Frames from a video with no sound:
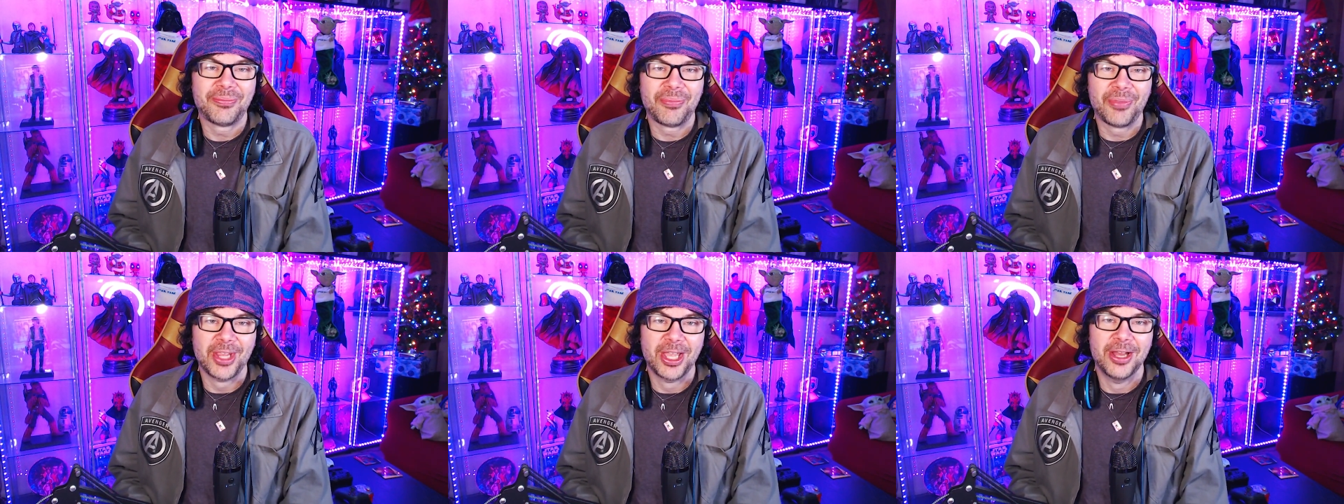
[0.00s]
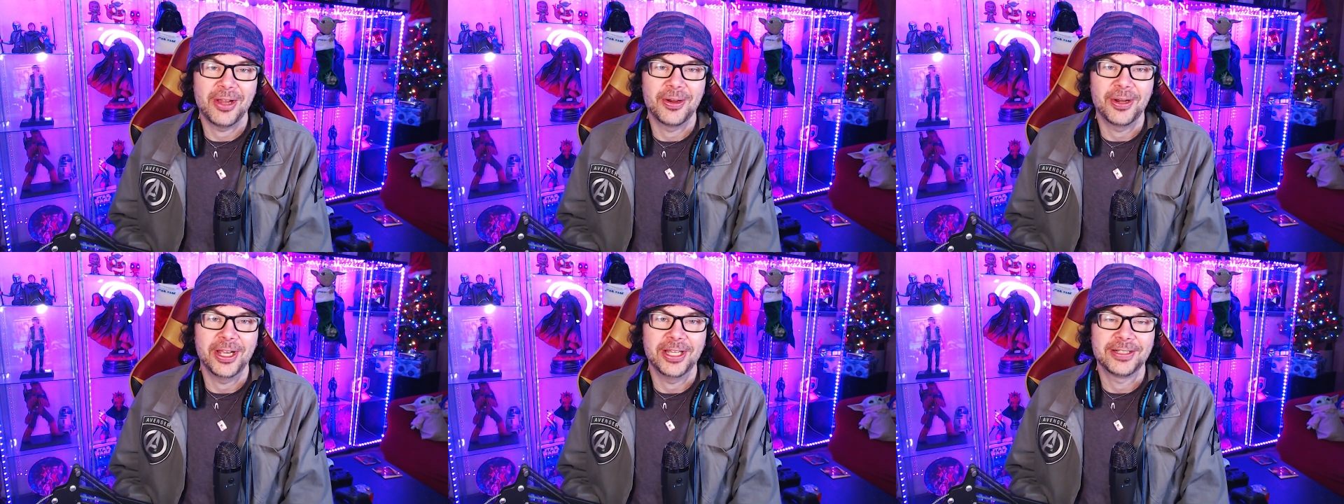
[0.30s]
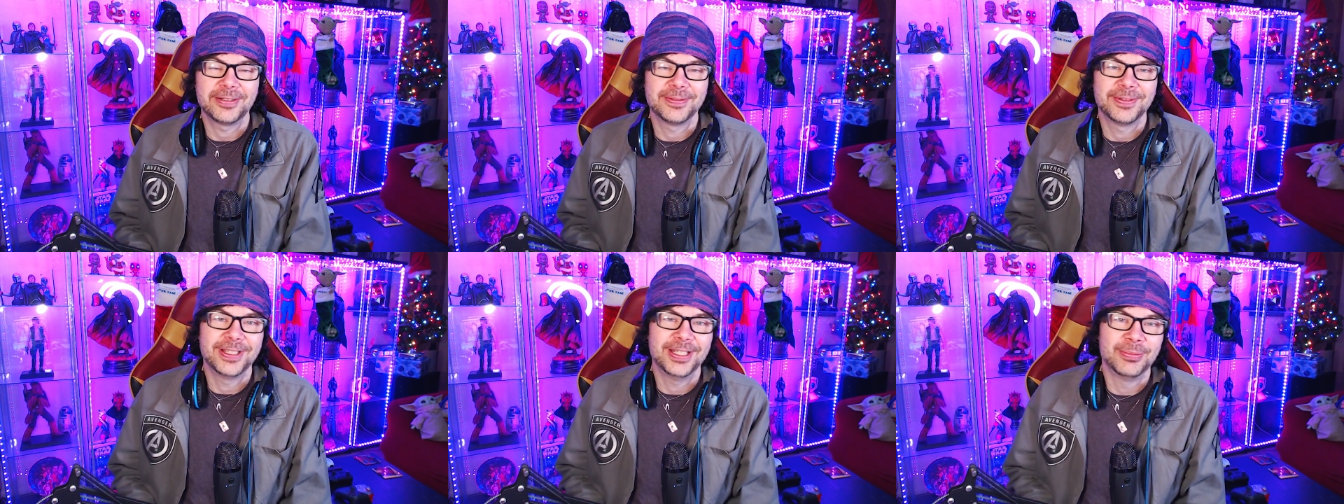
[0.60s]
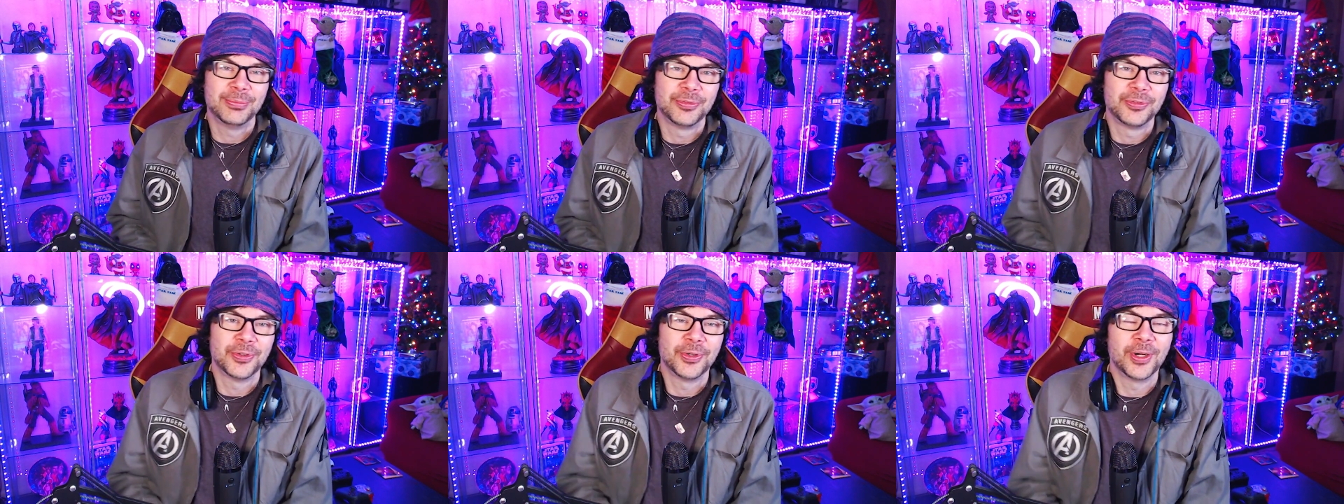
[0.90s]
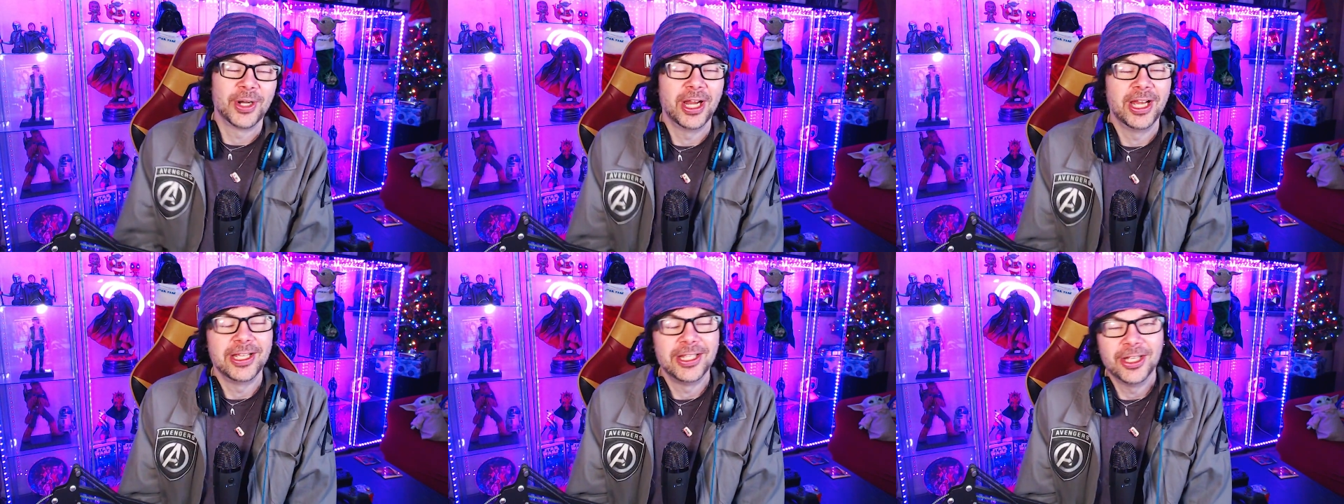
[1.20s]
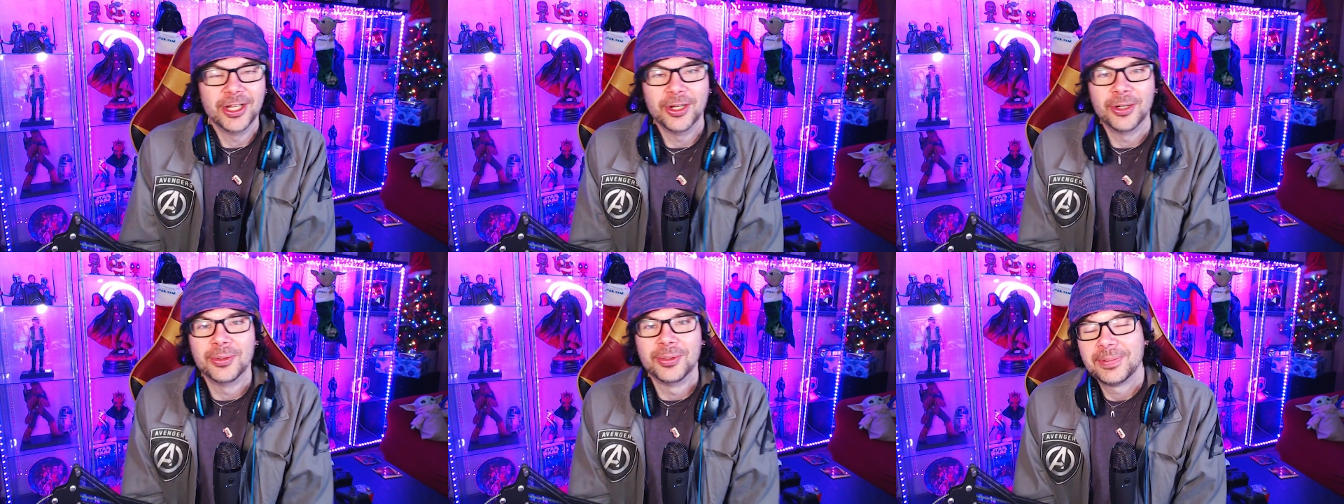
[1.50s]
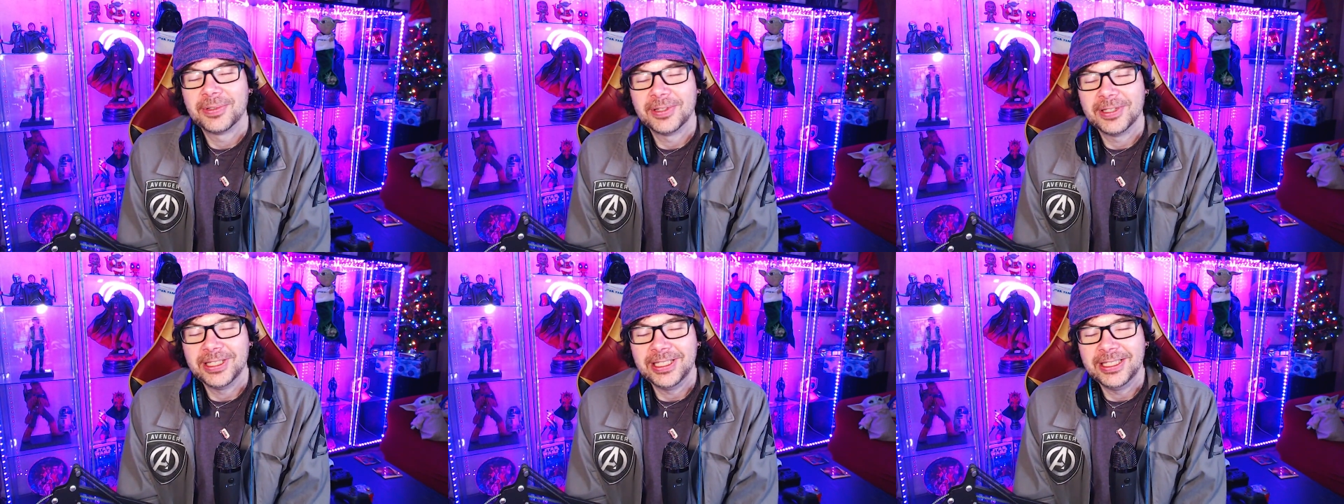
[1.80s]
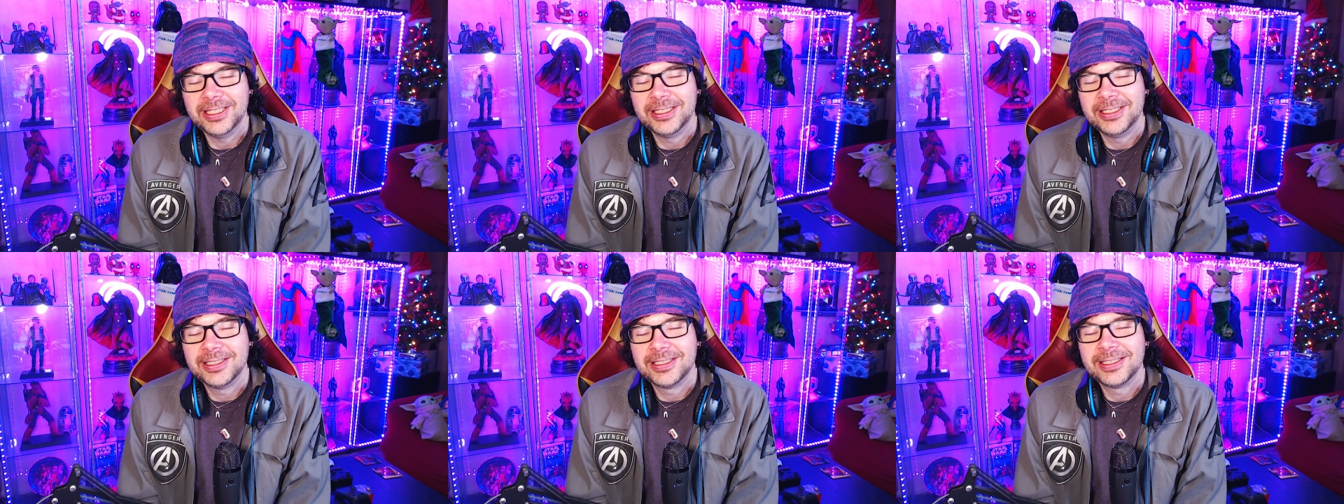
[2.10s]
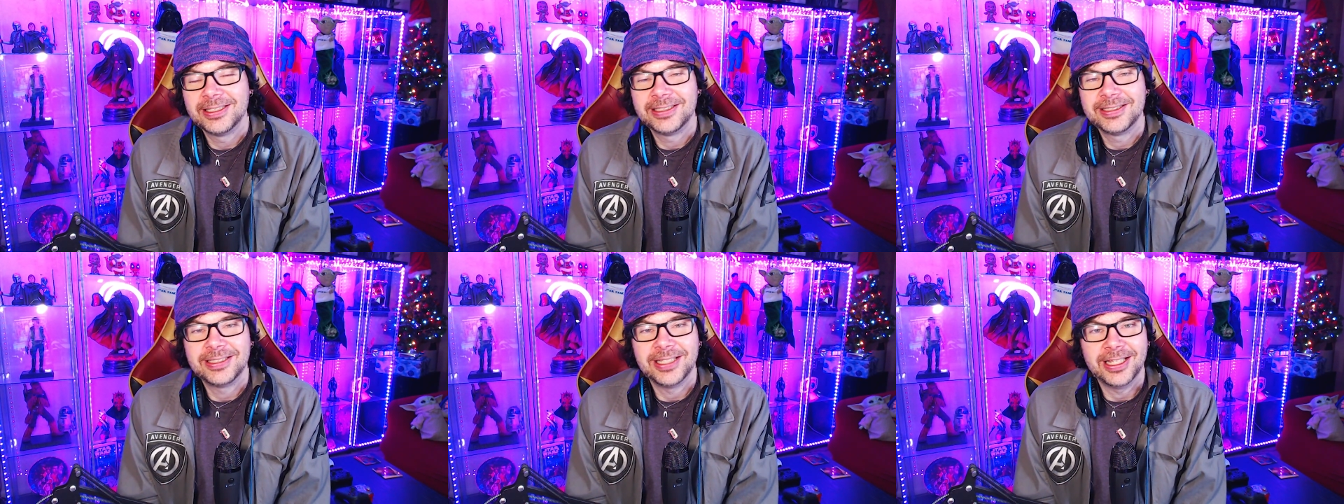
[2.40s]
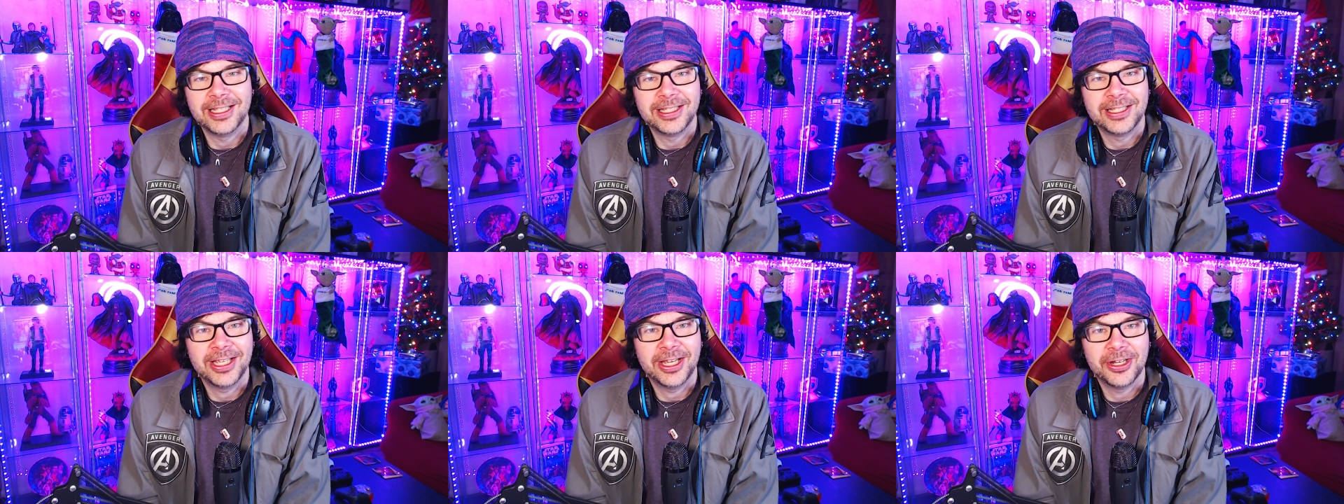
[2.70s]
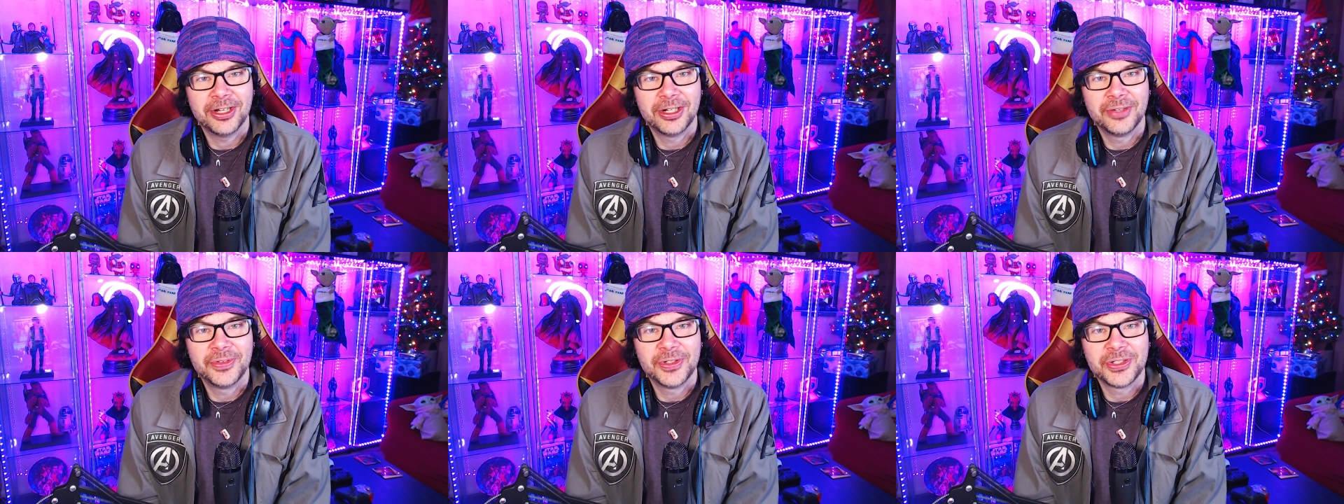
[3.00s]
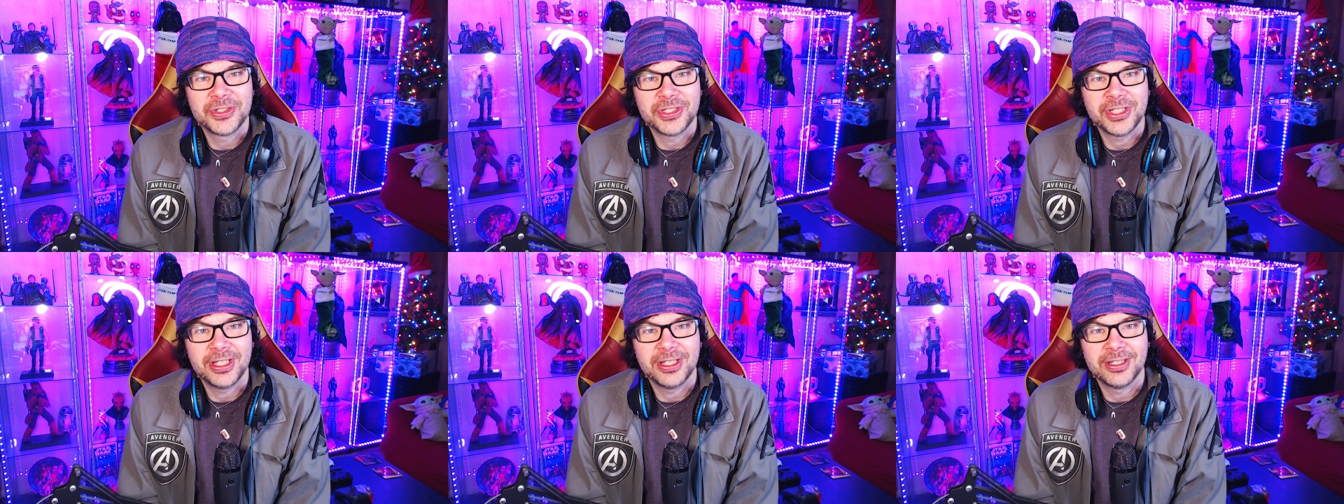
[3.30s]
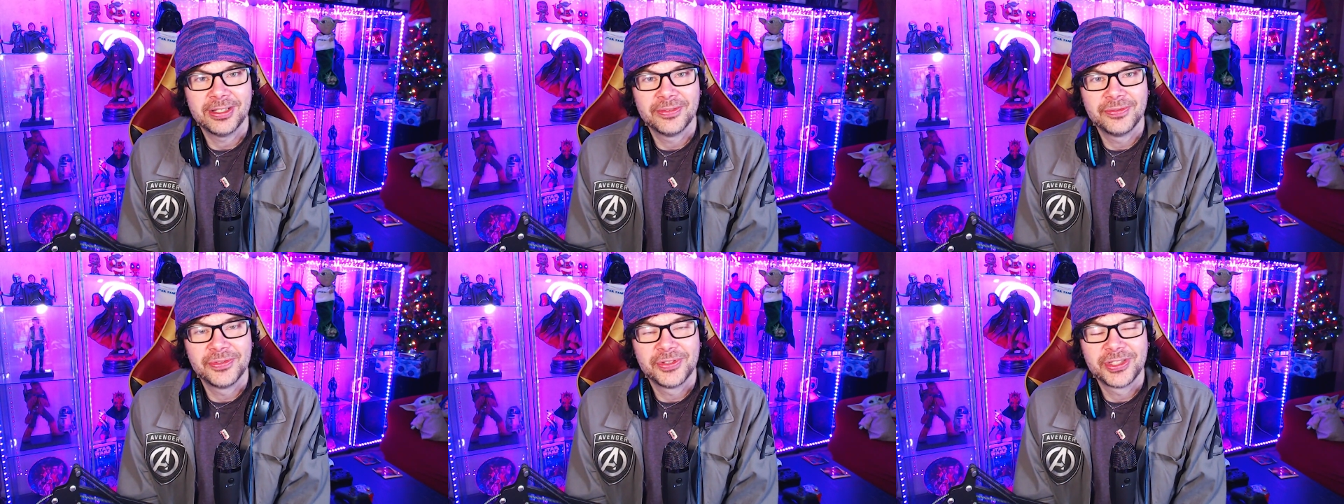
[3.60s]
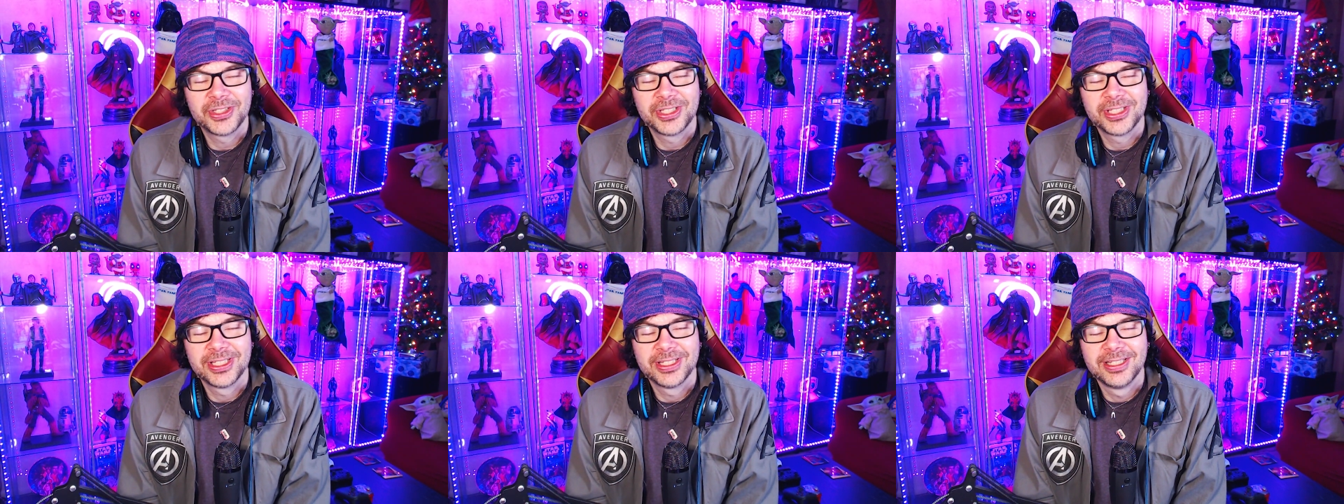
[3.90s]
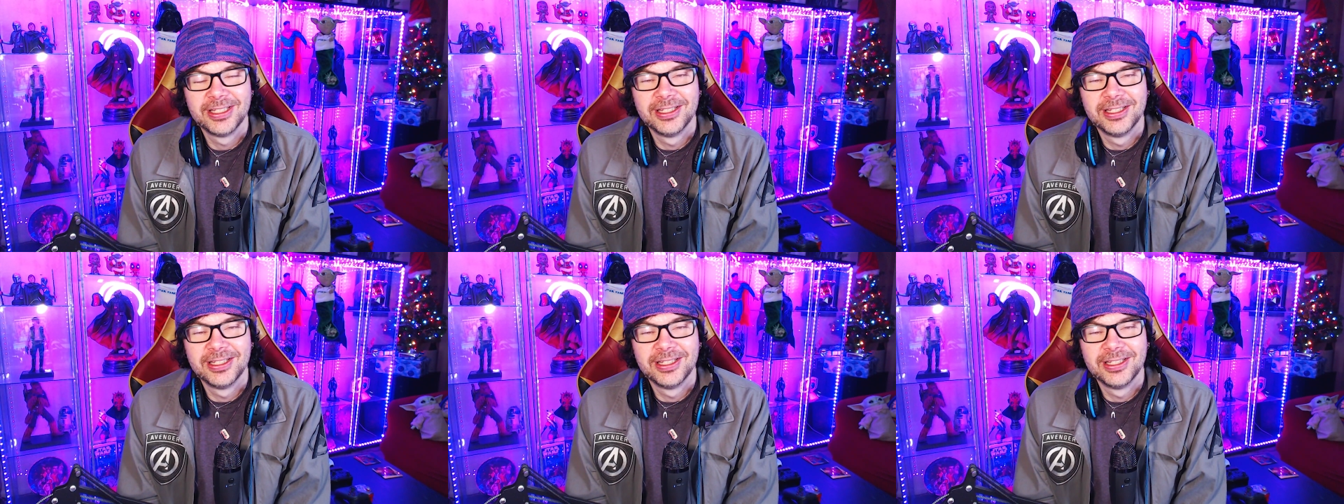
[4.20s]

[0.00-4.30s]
All right, and before I go, please take care of yourselves